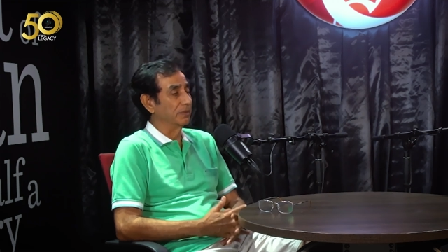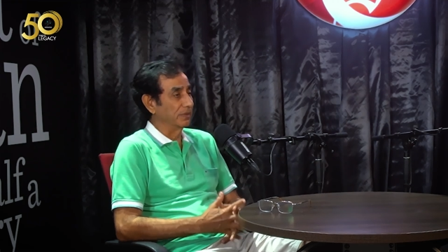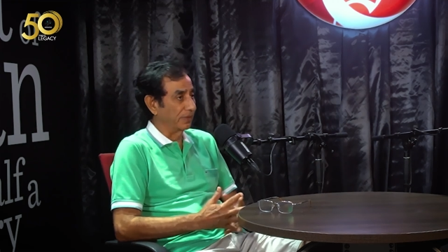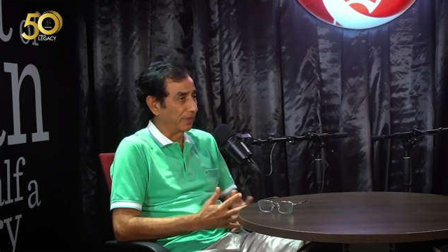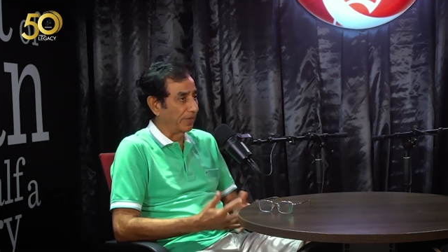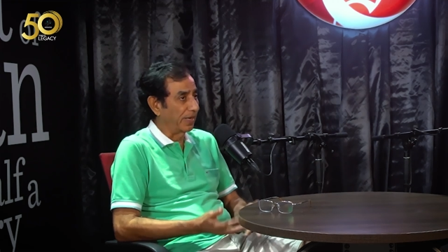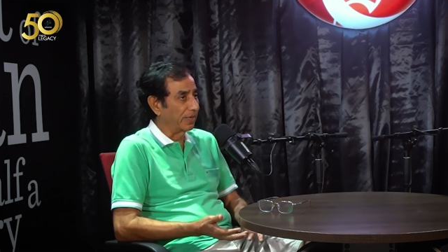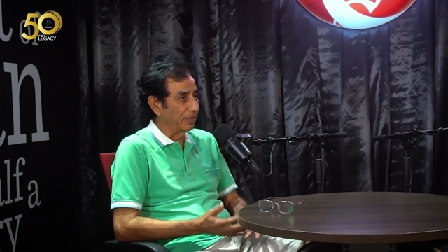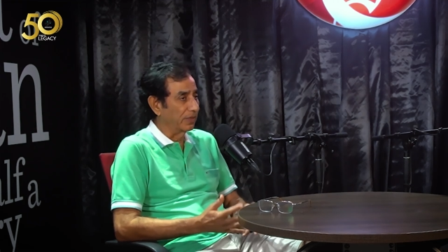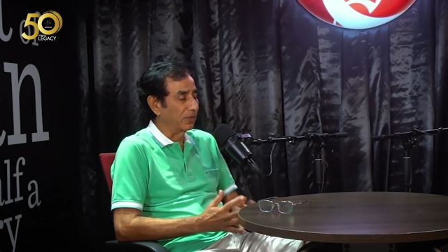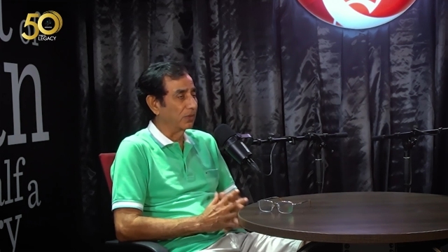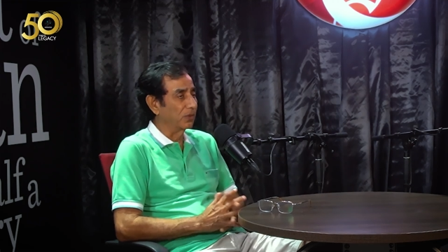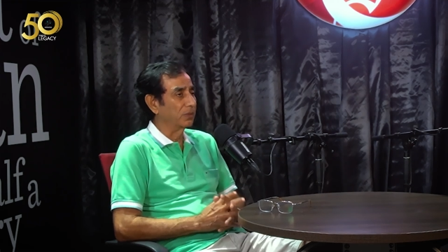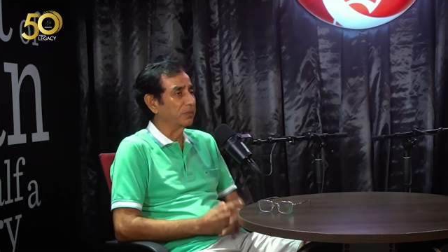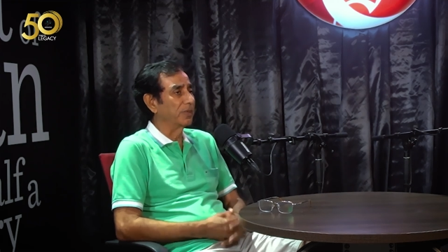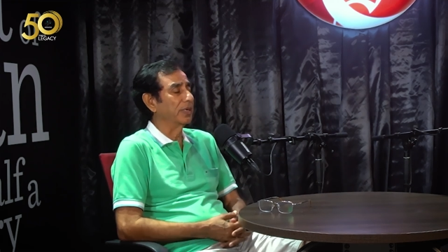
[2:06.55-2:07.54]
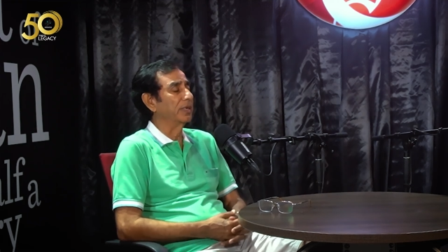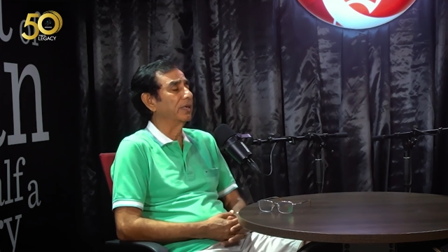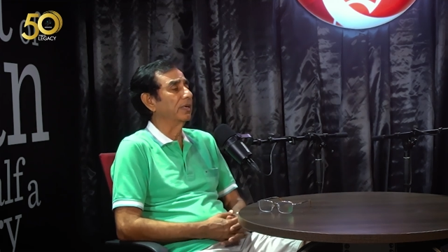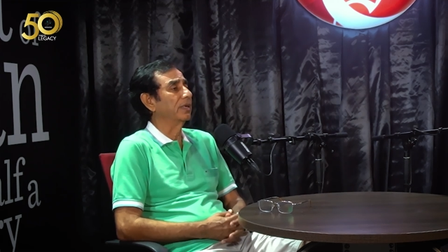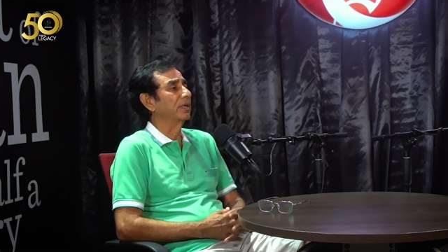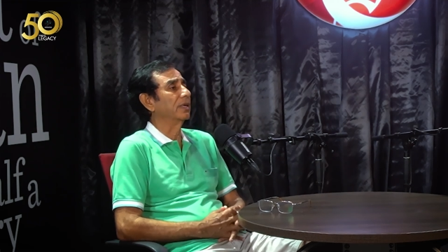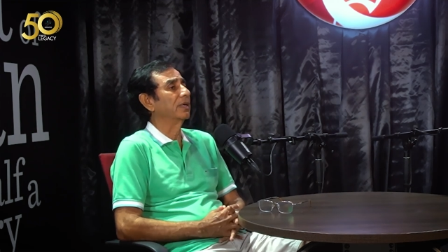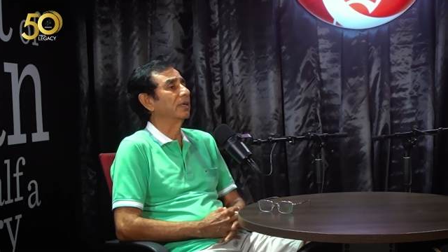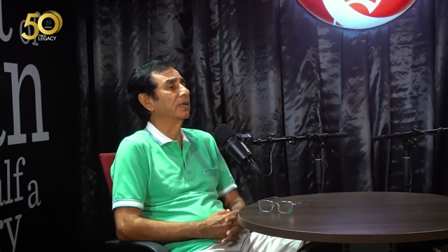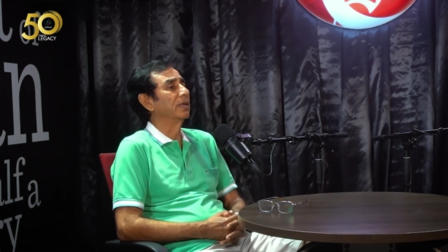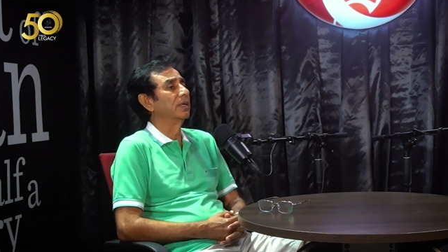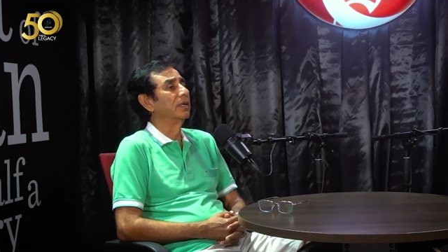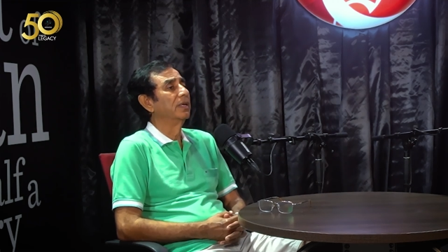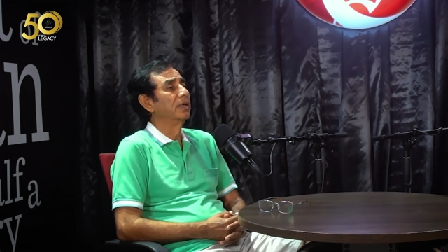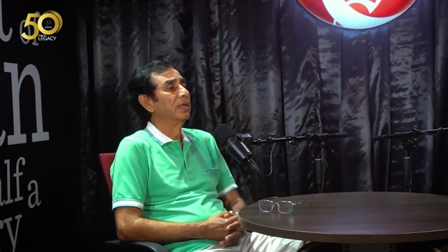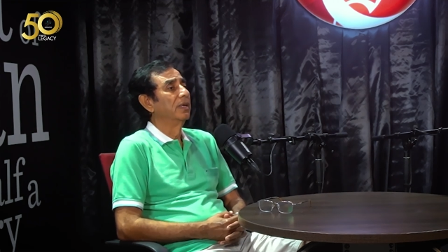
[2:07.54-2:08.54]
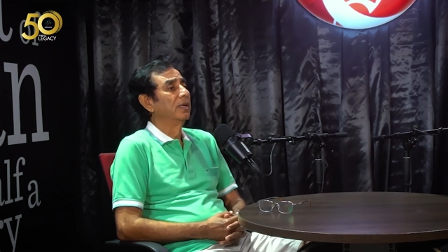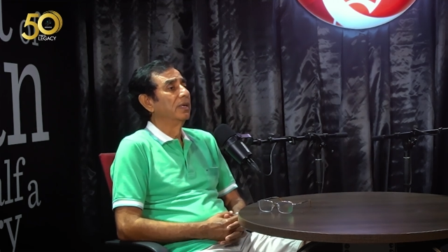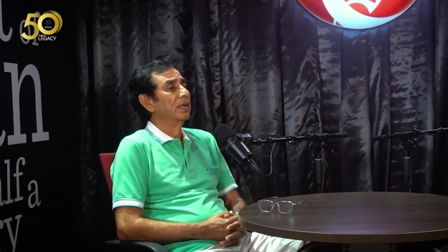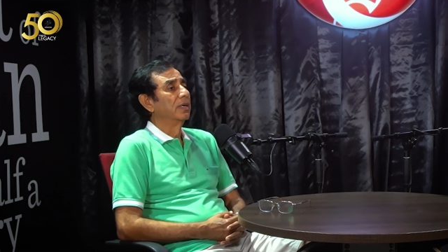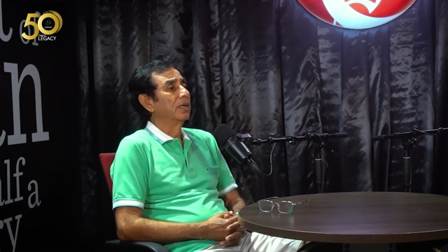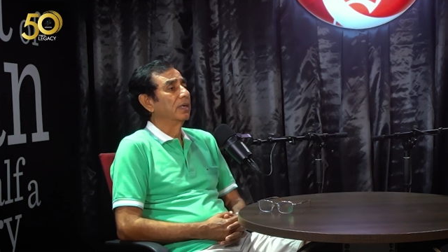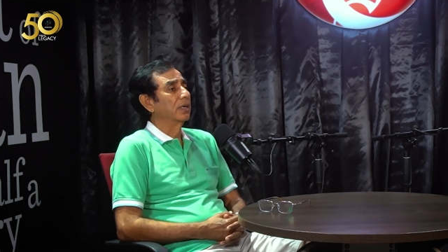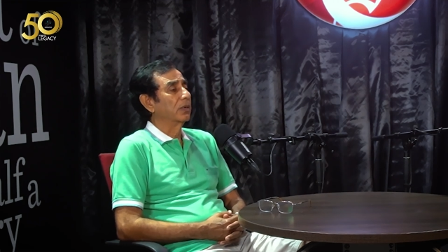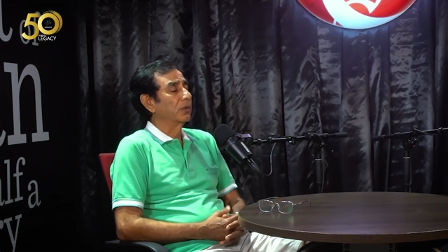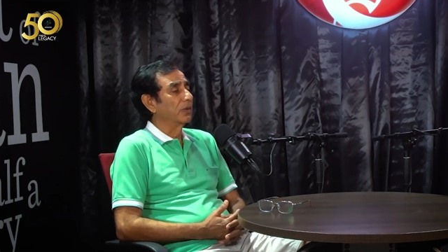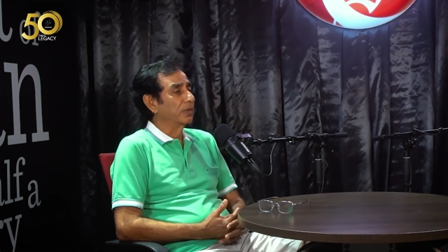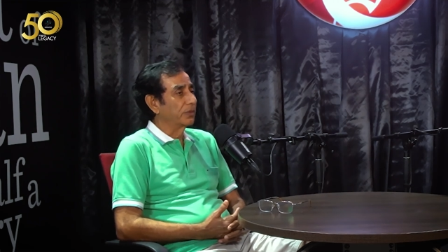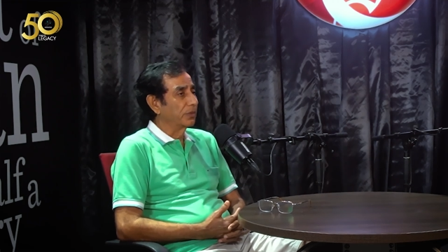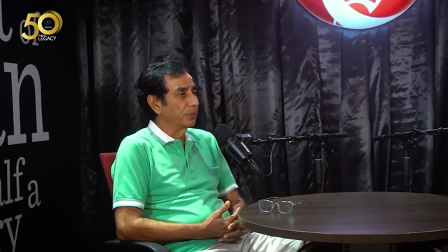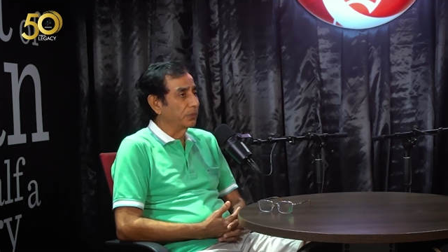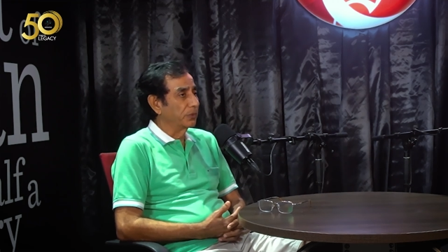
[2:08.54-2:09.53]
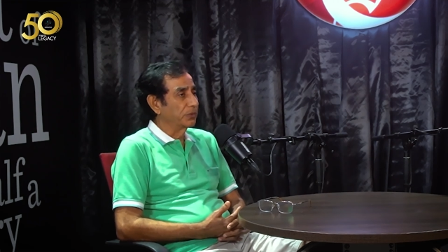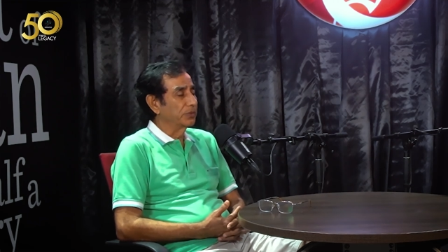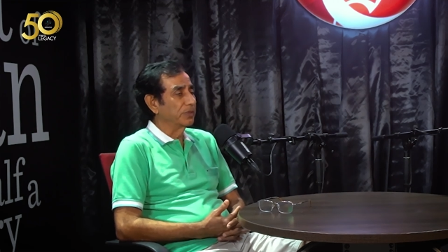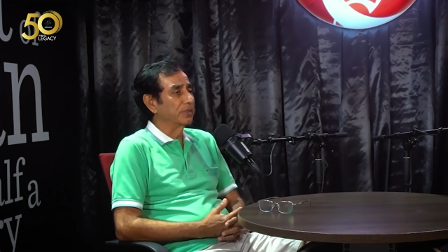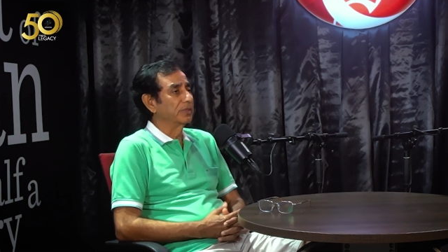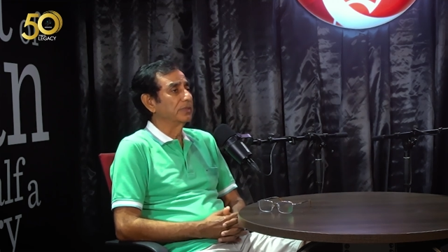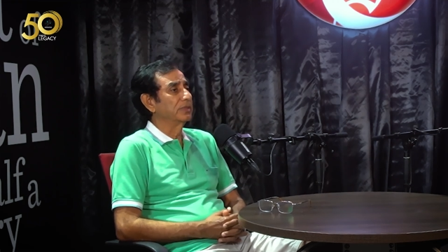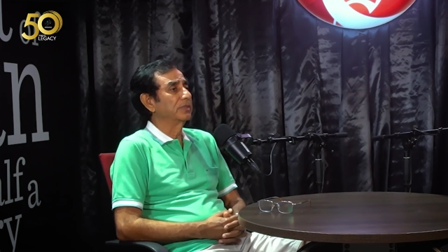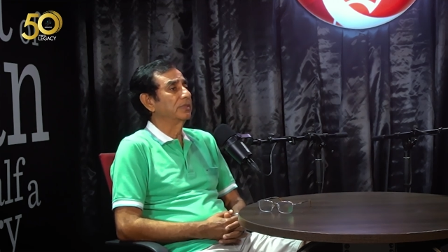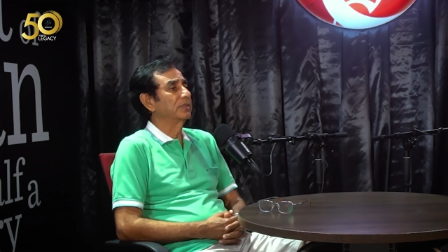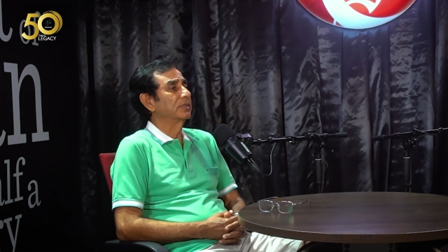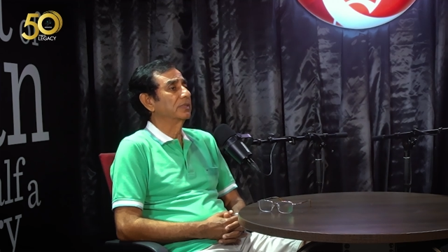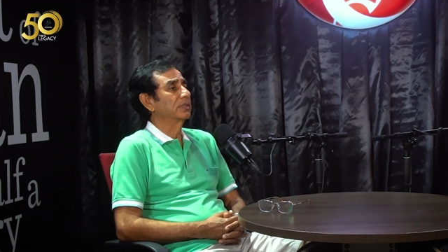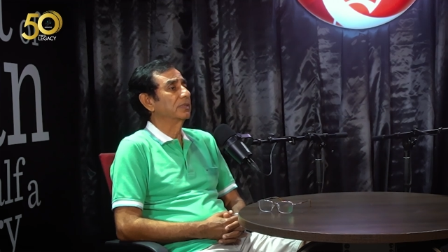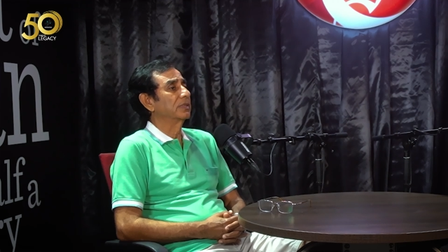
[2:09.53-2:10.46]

Right now, my contribution is